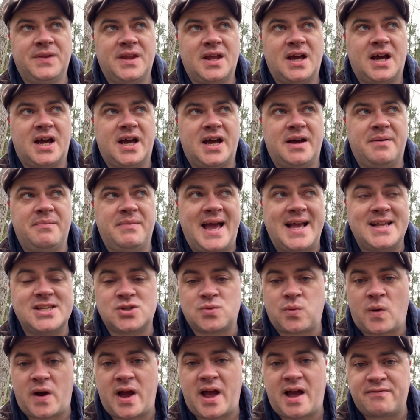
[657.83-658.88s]

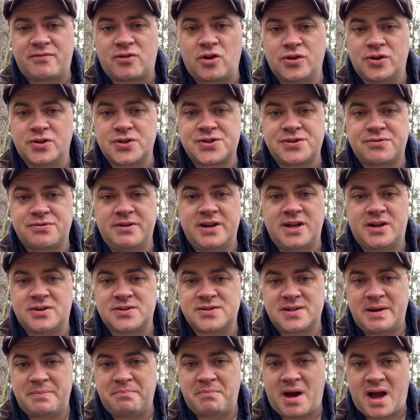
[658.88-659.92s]
Hence why I've got those three, because
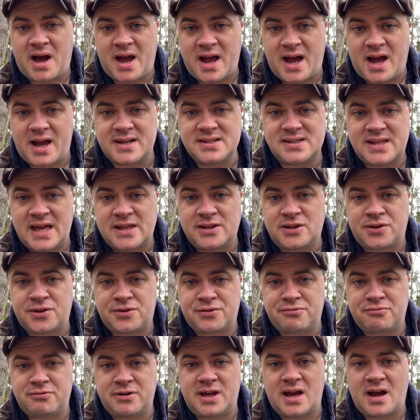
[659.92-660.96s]
in my eyes, they're the
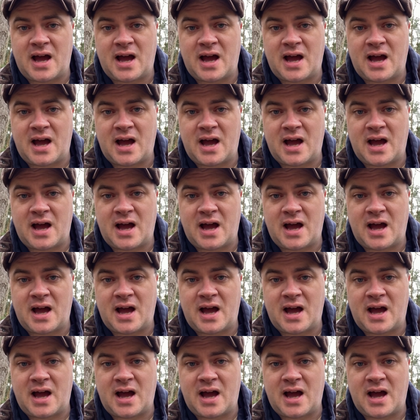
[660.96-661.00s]
three